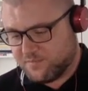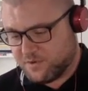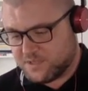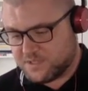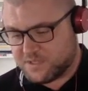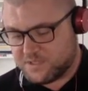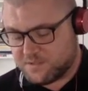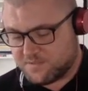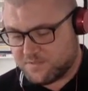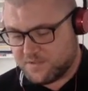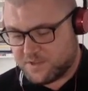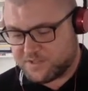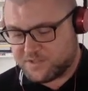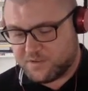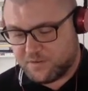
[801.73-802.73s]
prizes:
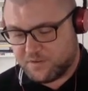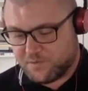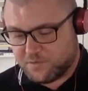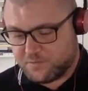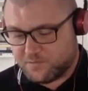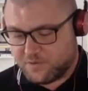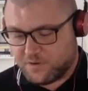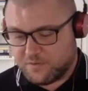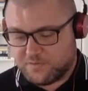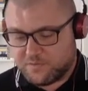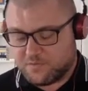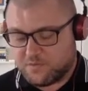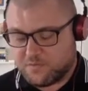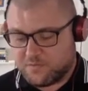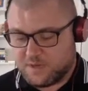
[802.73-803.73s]
first
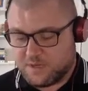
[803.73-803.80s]
novel,